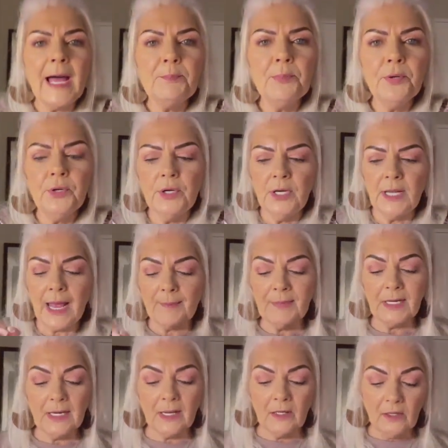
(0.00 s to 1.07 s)

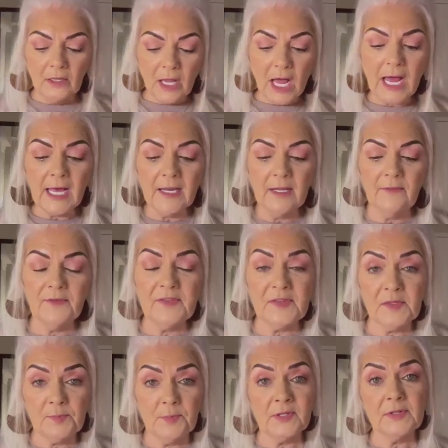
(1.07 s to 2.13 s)
I mean, a lot of
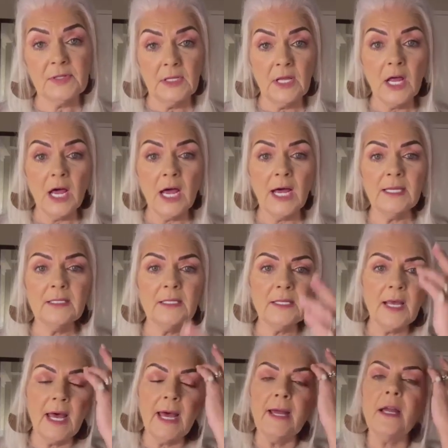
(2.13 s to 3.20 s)

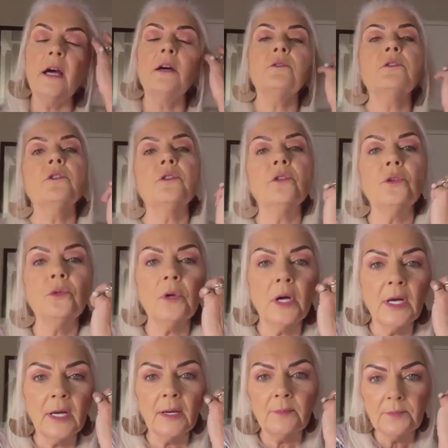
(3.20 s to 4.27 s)
salons, I go
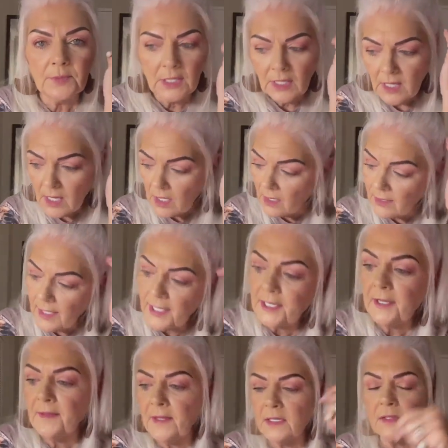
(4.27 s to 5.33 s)
to a
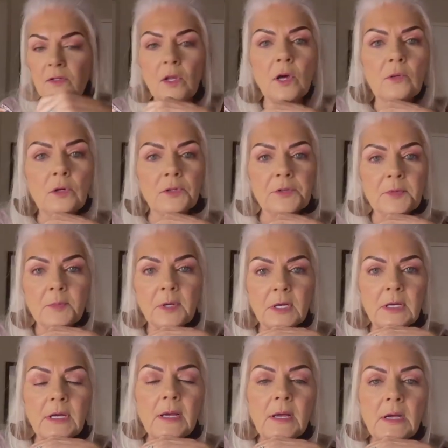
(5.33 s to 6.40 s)
lady that's local to
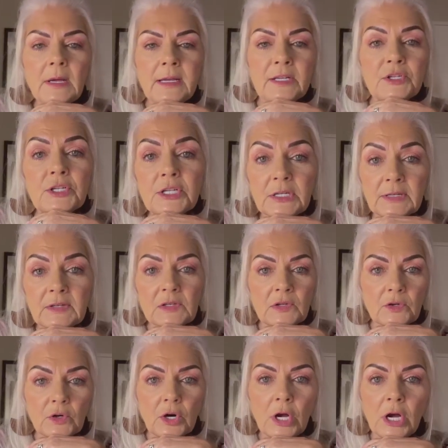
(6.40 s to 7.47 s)
me, and she does
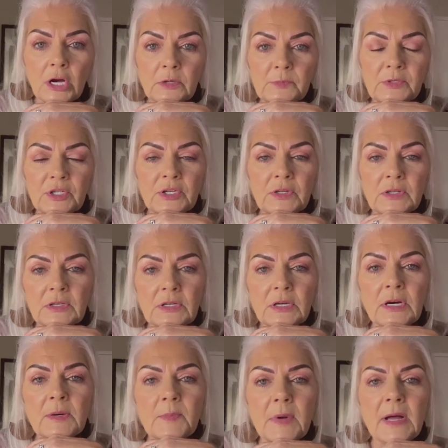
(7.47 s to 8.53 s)
it in her home. She's a
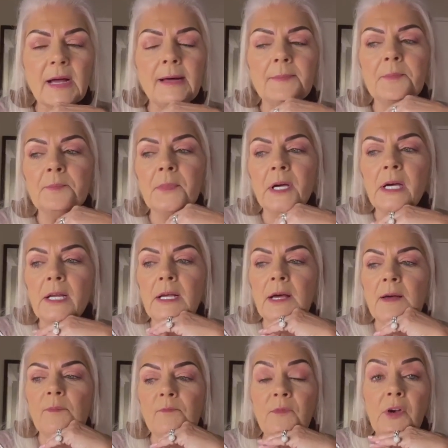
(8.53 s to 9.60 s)
young mom, but
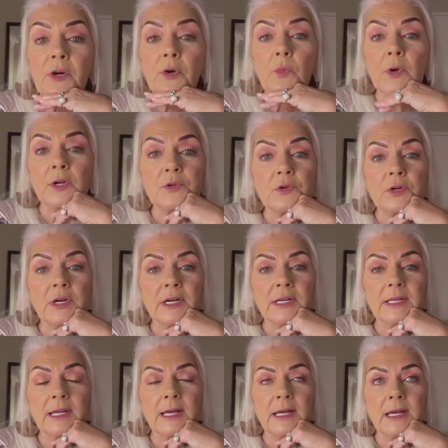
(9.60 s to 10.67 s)
very well
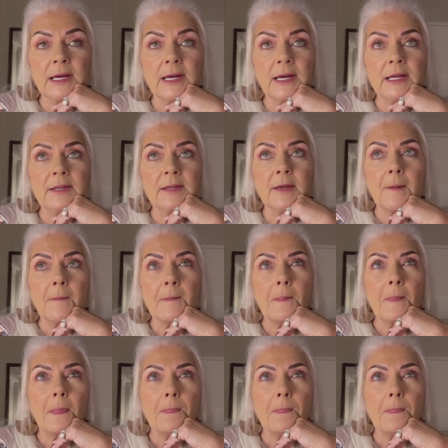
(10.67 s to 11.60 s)
trained. And